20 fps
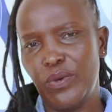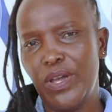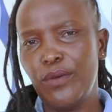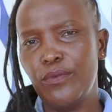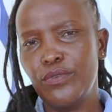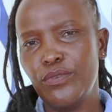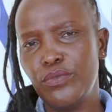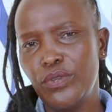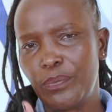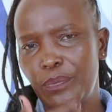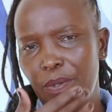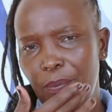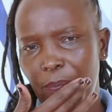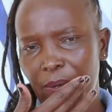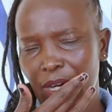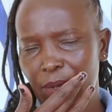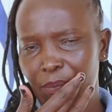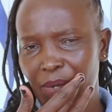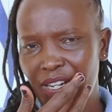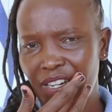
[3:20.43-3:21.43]
Why would we be
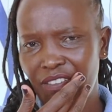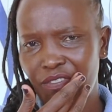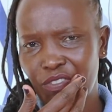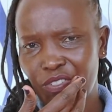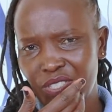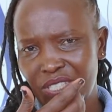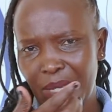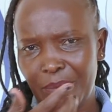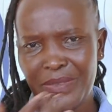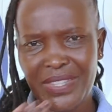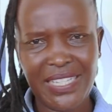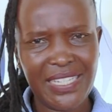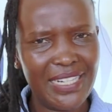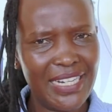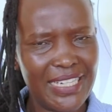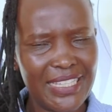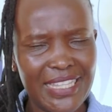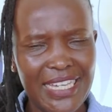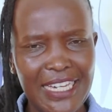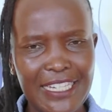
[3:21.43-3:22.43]
paying money for something
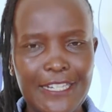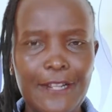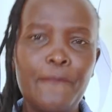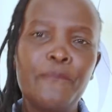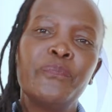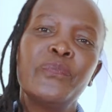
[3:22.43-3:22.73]
like that?